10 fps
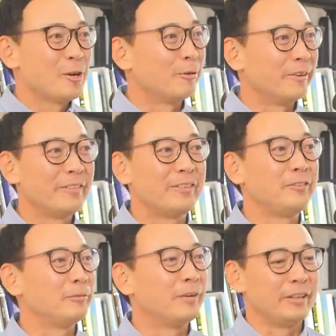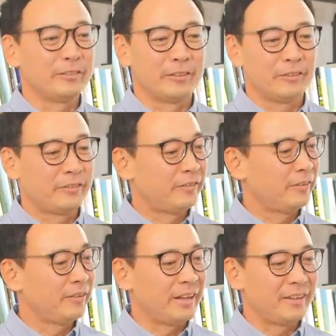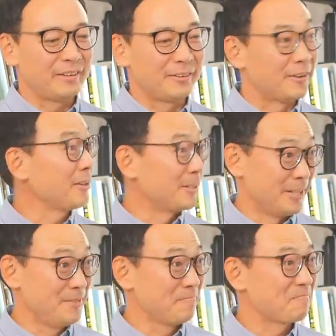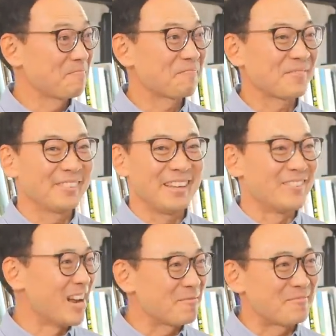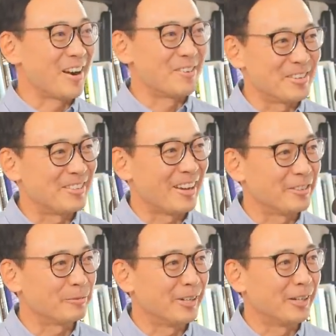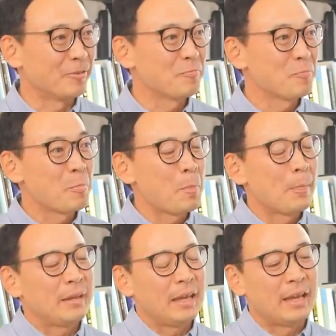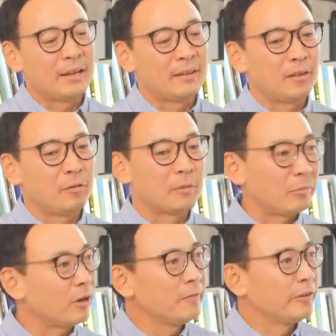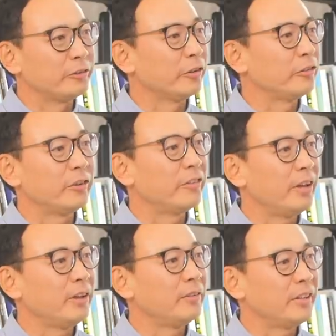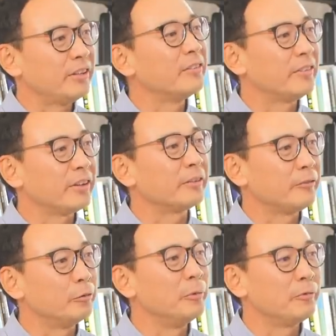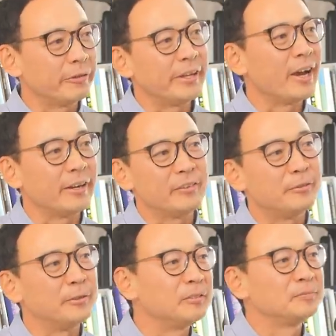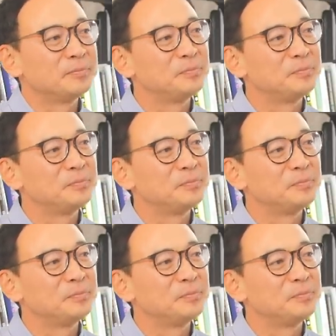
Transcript: who are in situations that are not good, mm-hmm. they have not prioritized well, and uh, and part of it's just that they they didn't think it through before they got into it.